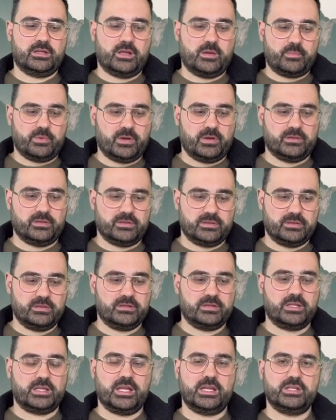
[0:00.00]
upon the
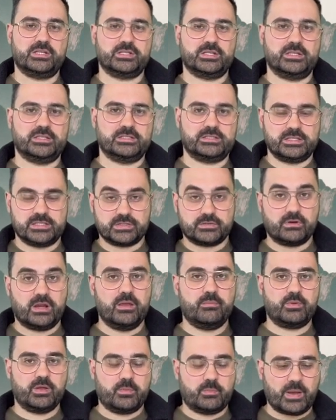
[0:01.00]
nations, this great
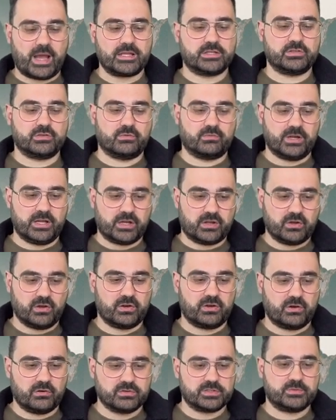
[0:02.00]
big battle where God
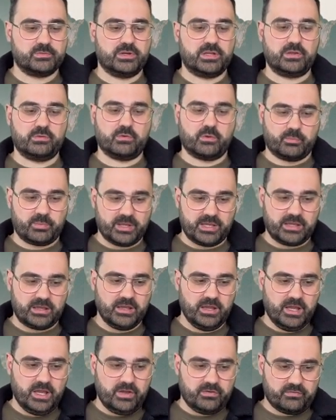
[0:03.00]
ultimately will be
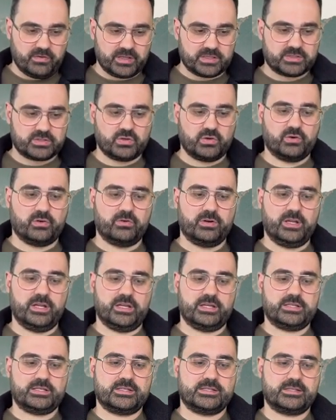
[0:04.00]

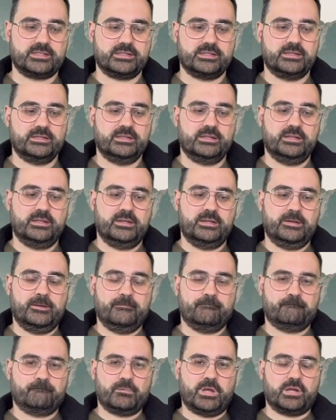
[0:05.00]
victorious
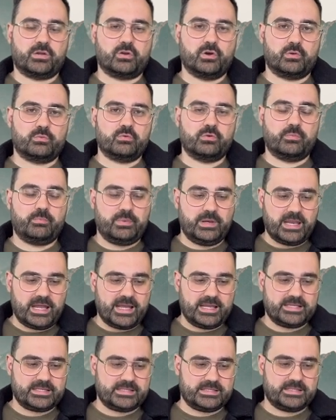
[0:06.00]
and God will
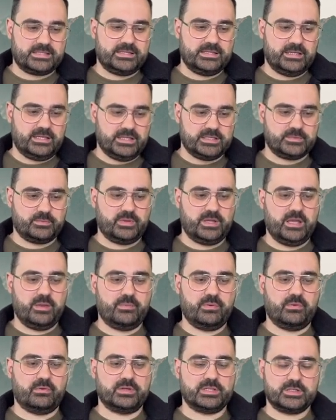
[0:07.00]
bless his
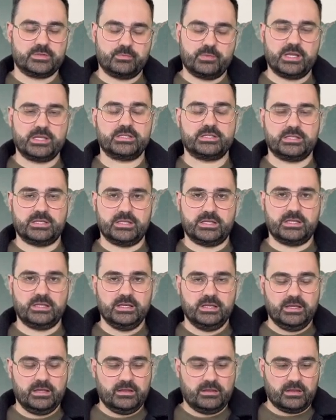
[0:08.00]
people, especially
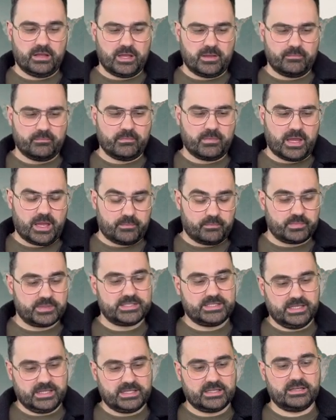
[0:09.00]
um, and
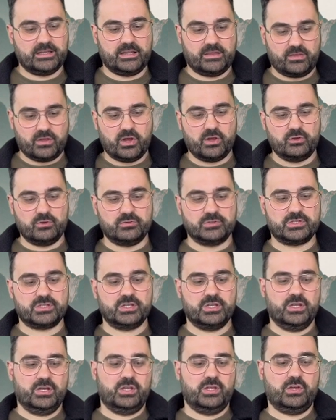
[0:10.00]
particularly those
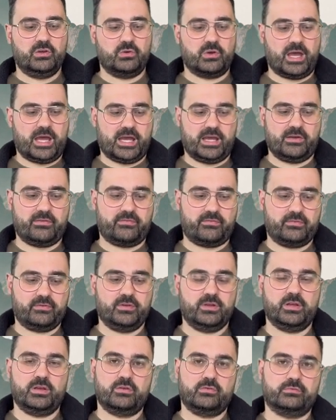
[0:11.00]
who have
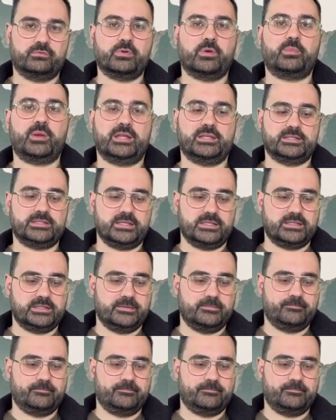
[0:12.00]
repented.